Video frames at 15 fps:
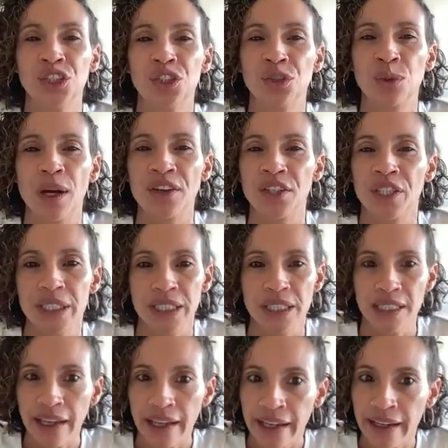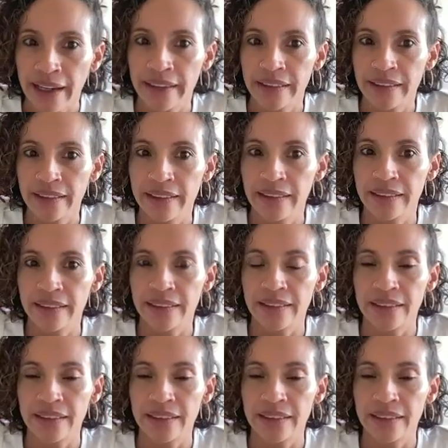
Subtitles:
to understand